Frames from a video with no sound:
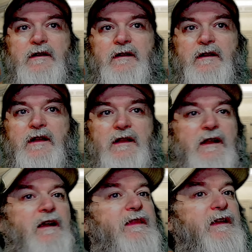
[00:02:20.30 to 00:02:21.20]
A
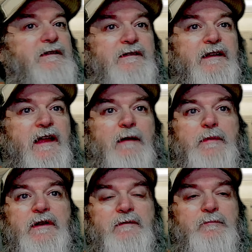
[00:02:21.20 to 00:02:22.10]
lot of things can
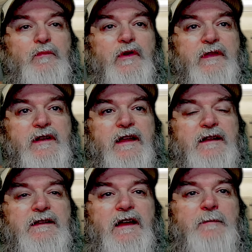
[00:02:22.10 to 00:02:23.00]
happen within
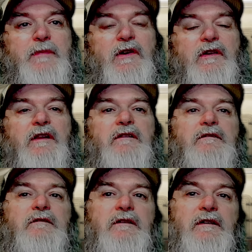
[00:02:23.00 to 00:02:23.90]
that time period.
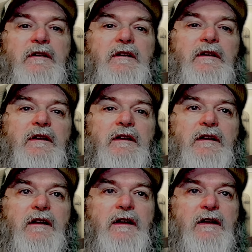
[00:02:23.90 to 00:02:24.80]

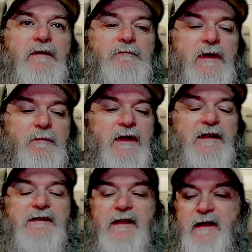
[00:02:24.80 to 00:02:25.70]
I'm
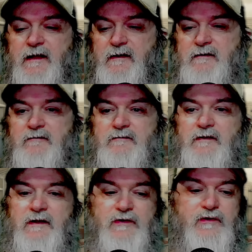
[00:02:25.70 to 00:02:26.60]
not saying
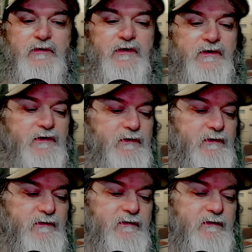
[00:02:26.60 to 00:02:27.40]
as soon as you